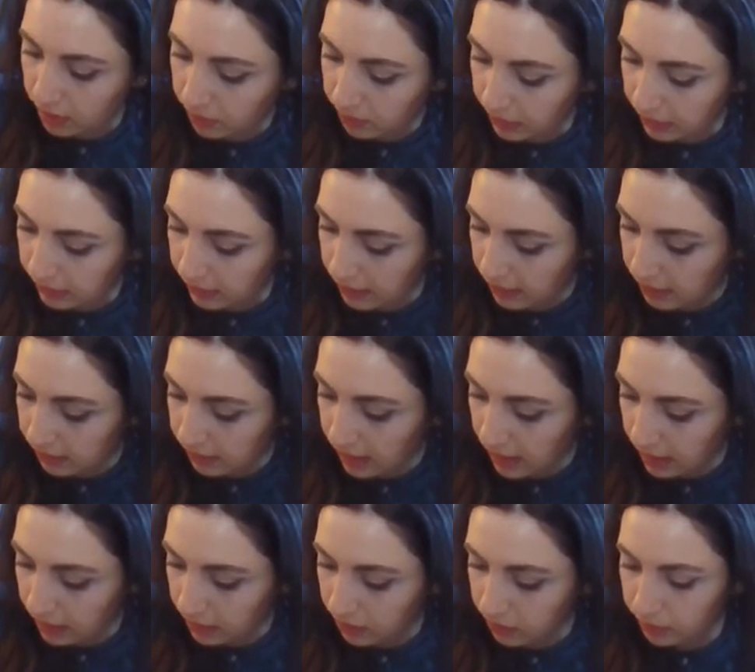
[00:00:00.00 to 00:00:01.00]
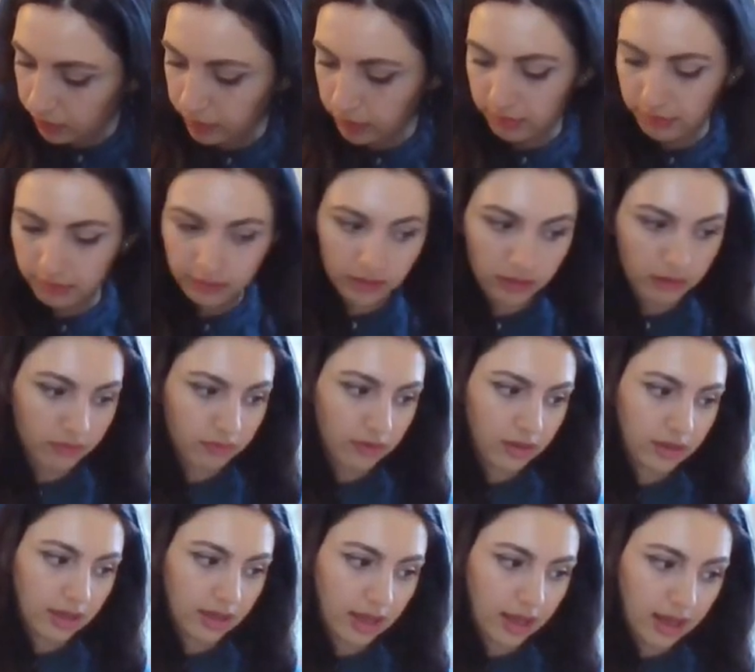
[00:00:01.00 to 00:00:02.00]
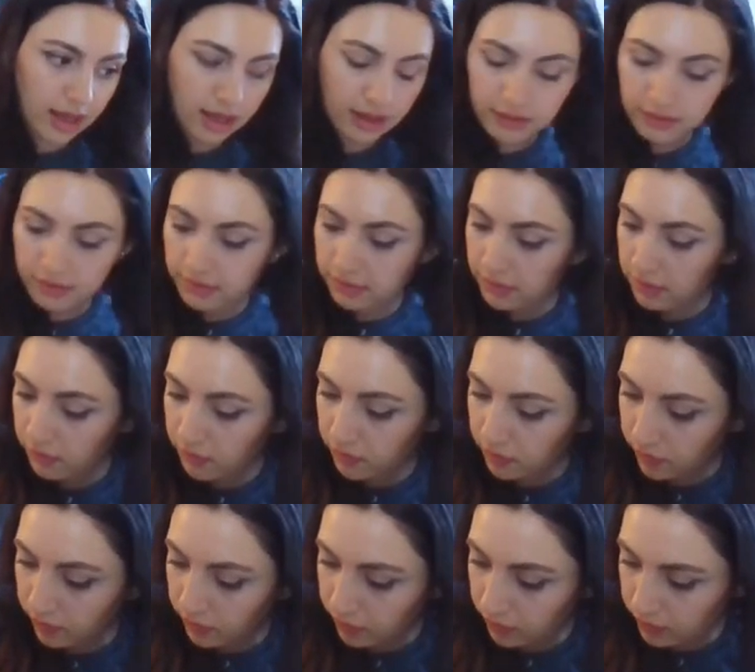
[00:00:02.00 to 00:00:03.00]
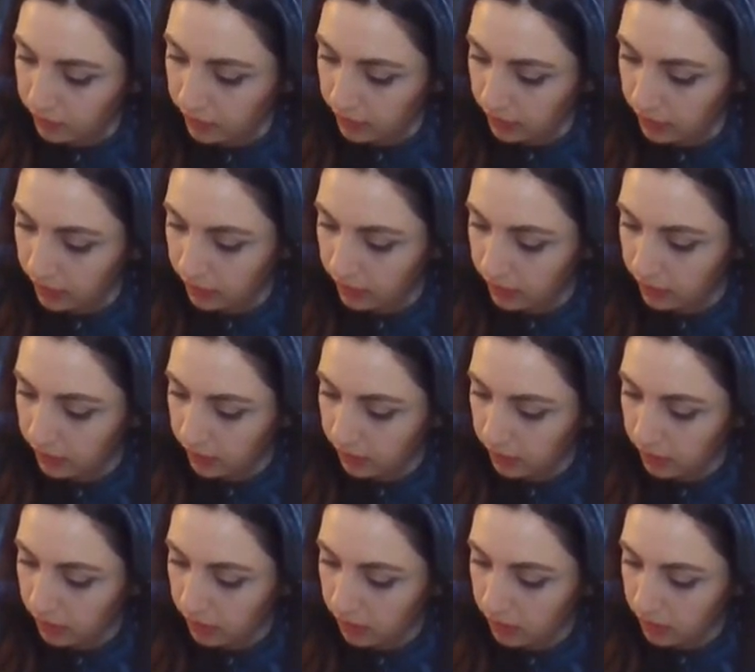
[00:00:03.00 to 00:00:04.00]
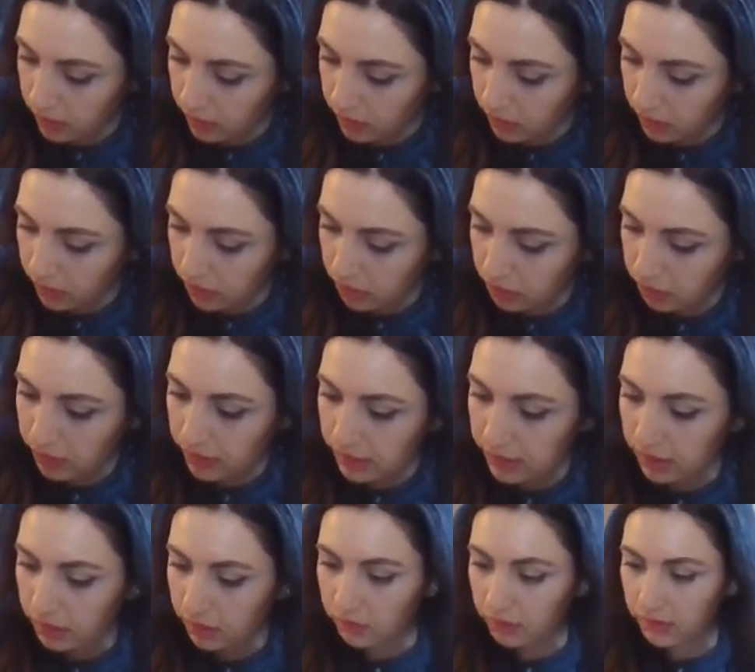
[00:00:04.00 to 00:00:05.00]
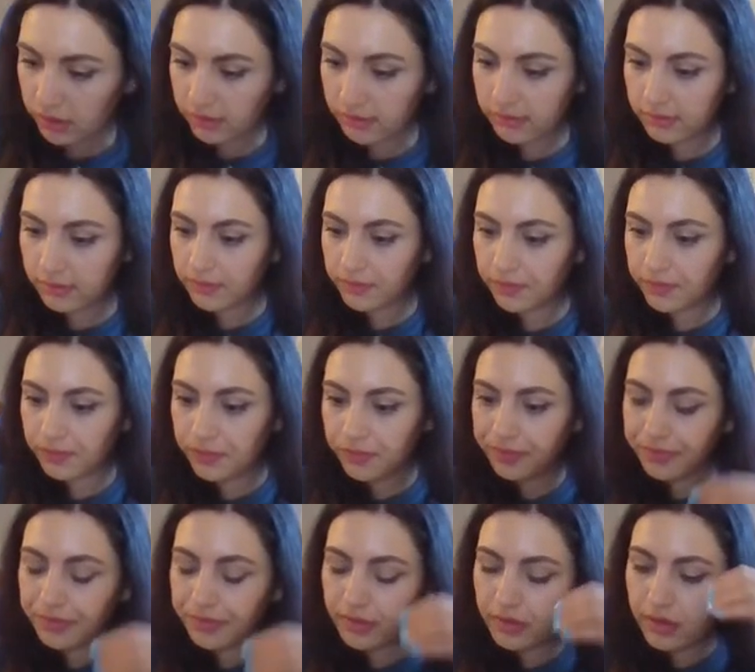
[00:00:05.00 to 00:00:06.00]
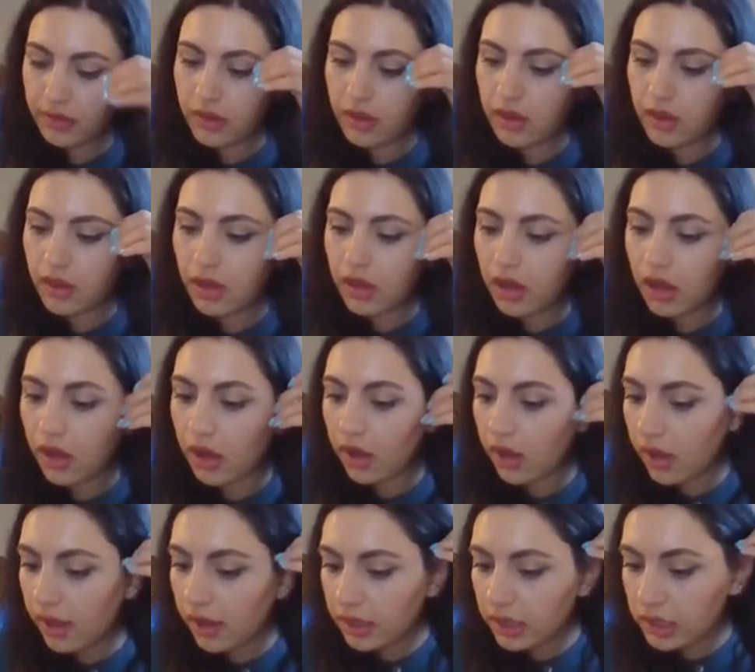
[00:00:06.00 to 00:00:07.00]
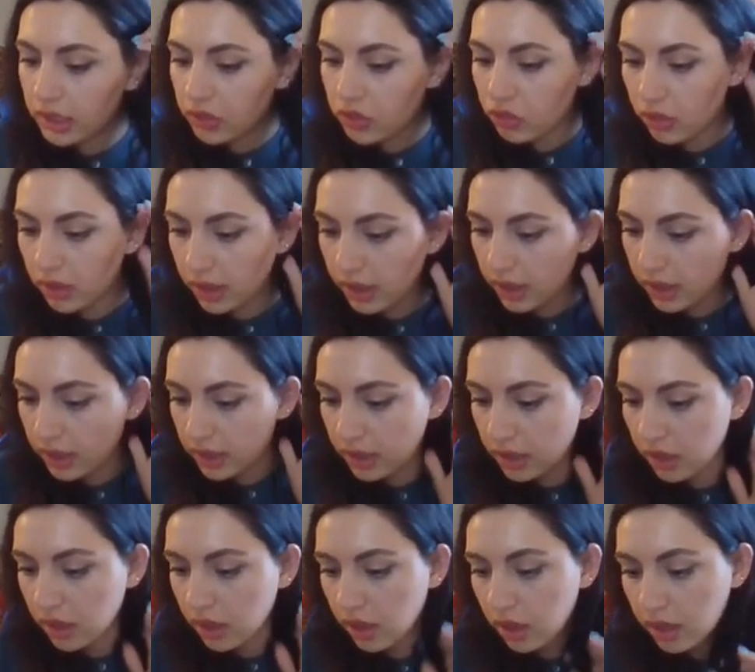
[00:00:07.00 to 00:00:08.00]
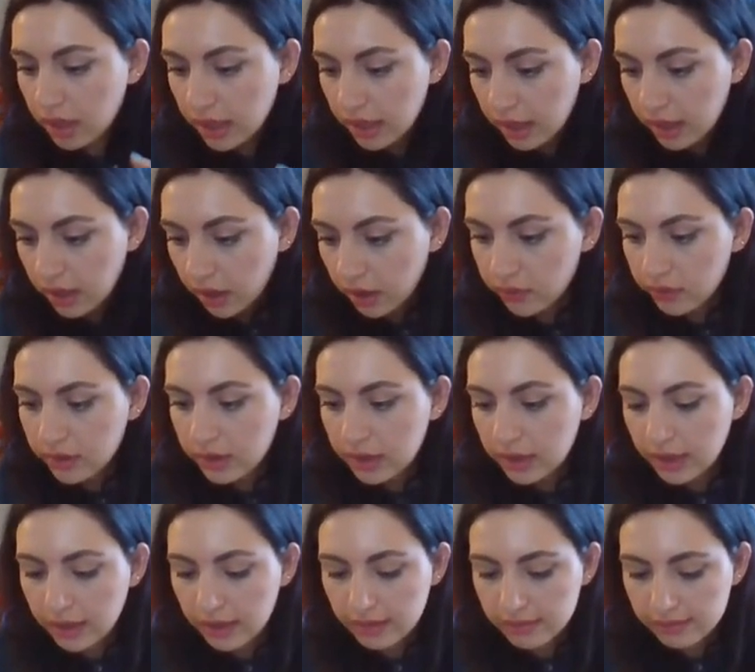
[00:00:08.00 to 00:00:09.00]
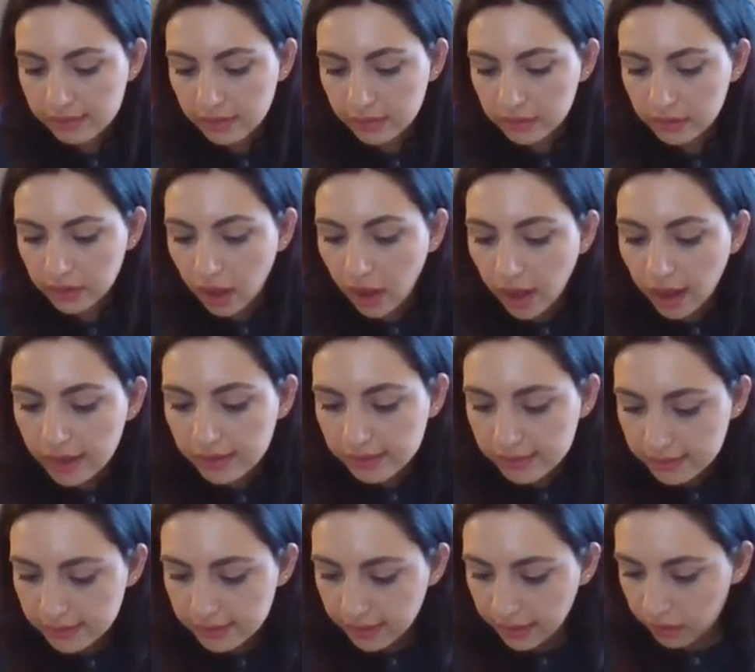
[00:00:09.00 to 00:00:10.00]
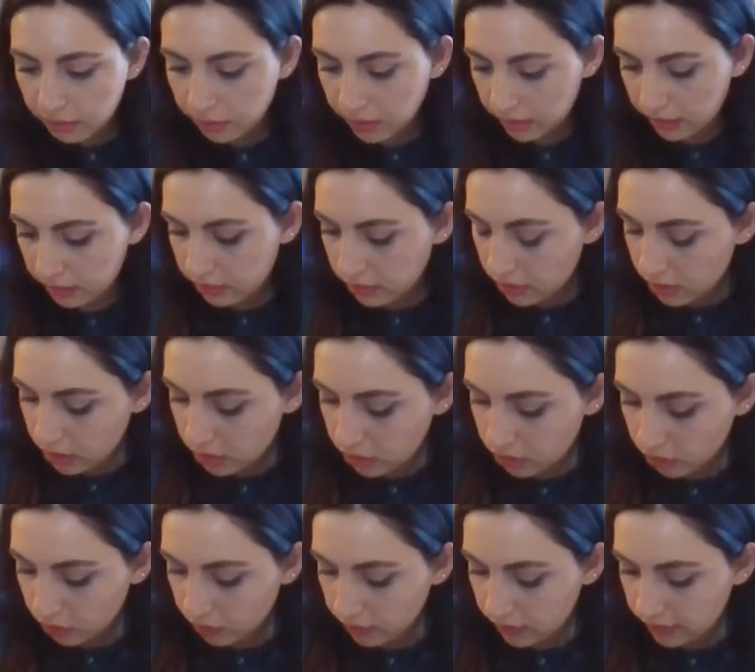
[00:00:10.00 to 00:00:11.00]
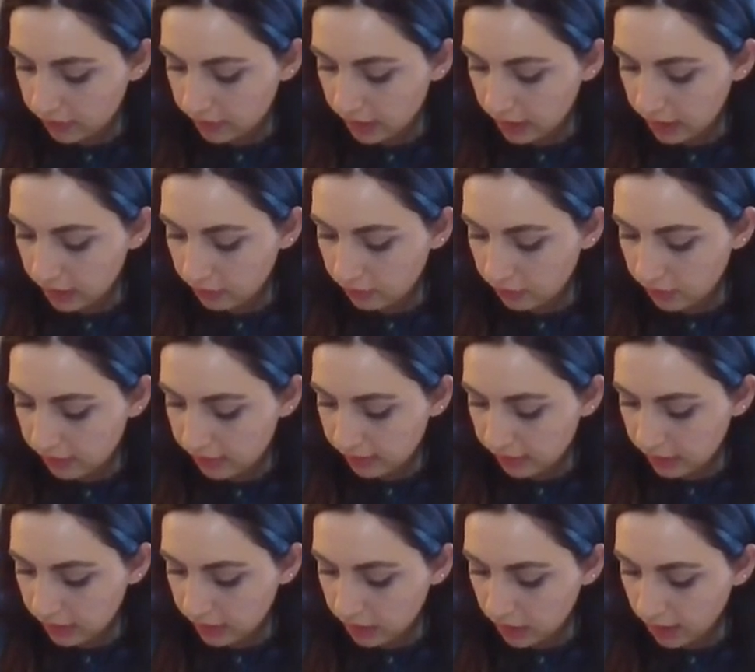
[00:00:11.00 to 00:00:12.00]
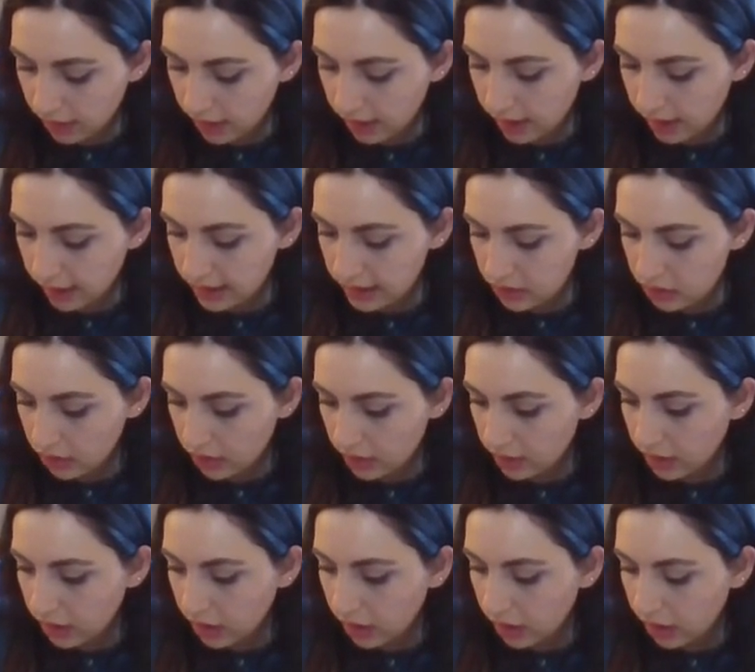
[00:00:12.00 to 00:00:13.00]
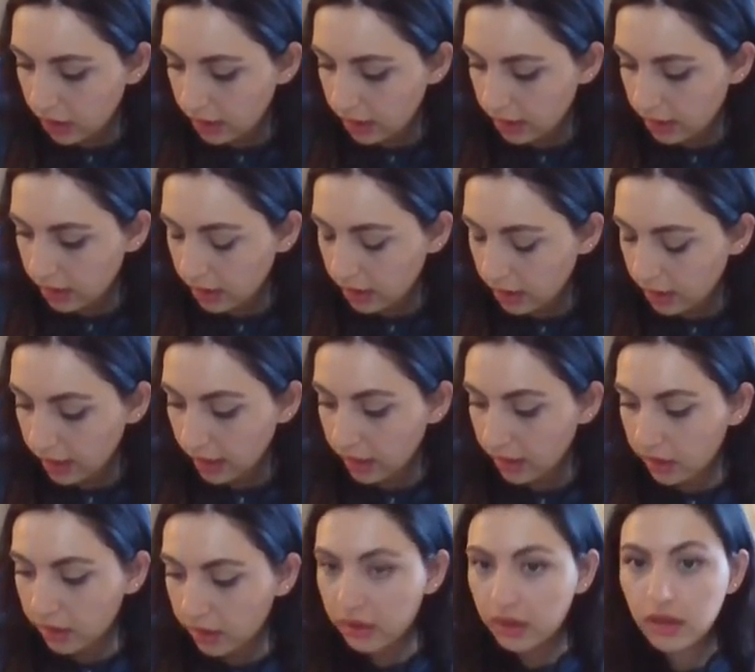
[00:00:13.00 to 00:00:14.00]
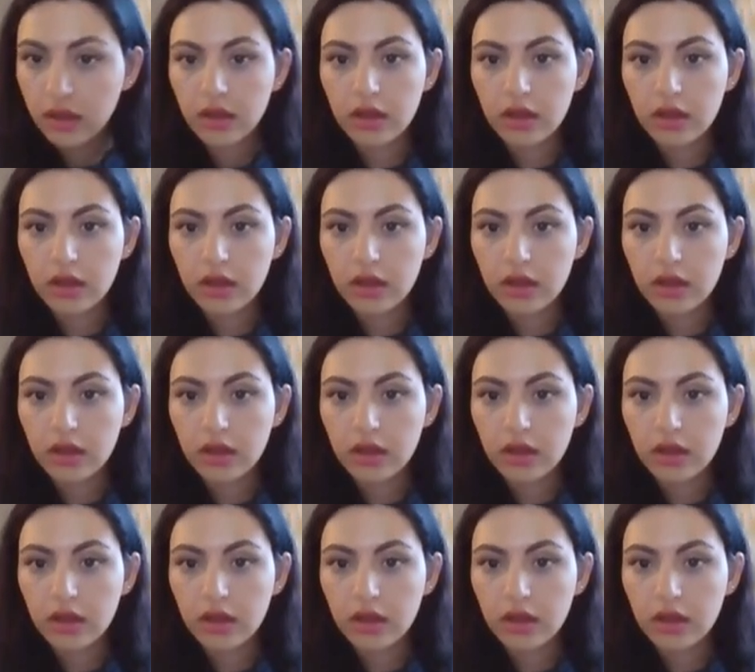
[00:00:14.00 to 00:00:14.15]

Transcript: but this angle is given as 53 degrees. IJL is a line segment. So we see IJL,